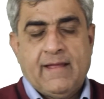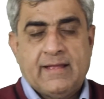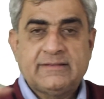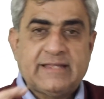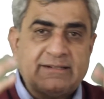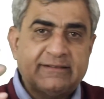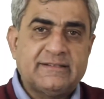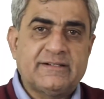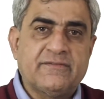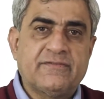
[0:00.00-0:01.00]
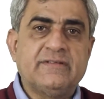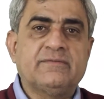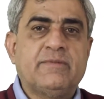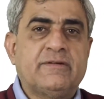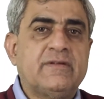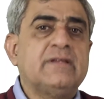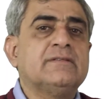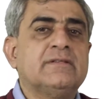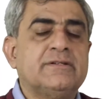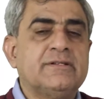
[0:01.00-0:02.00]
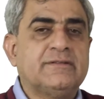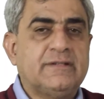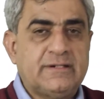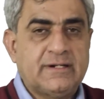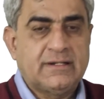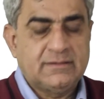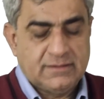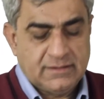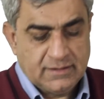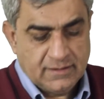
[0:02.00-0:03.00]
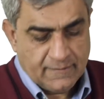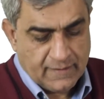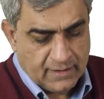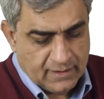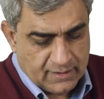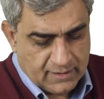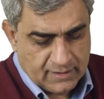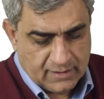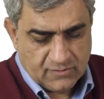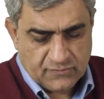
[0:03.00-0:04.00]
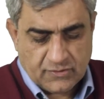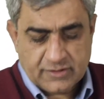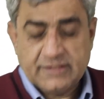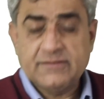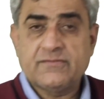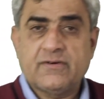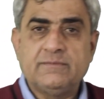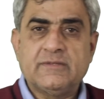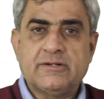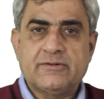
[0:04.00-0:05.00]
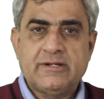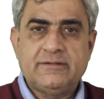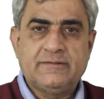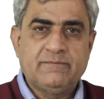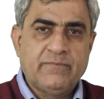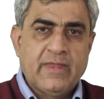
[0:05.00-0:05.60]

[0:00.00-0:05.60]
And that's the difference between the discerning the forest from the trees.